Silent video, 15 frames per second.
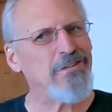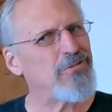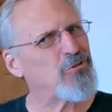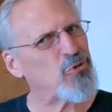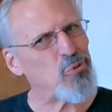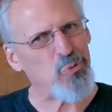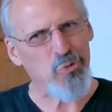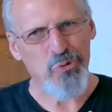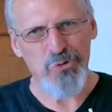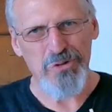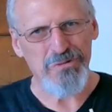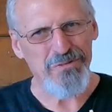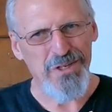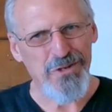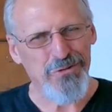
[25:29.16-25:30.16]
It's a world
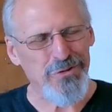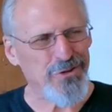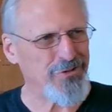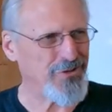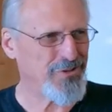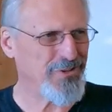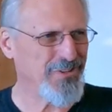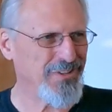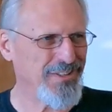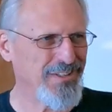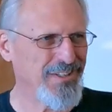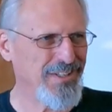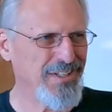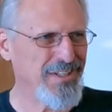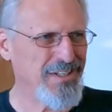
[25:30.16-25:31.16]
of difference.
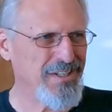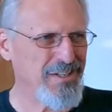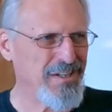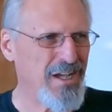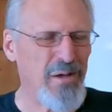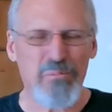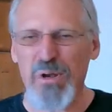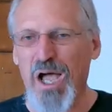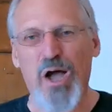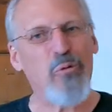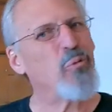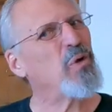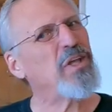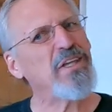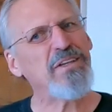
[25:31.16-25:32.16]
I'm
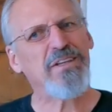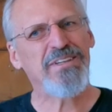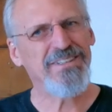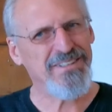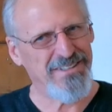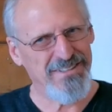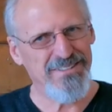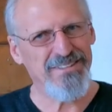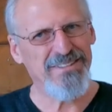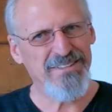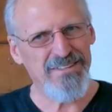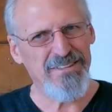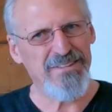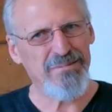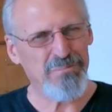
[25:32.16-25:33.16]
not weak,
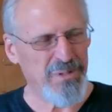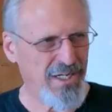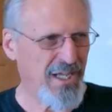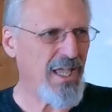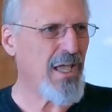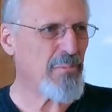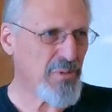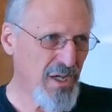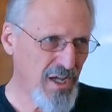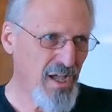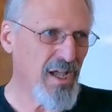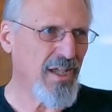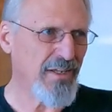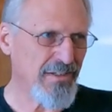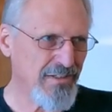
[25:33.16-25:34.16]
but I am
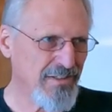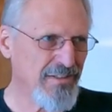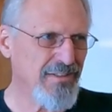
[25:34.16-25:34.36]
kind.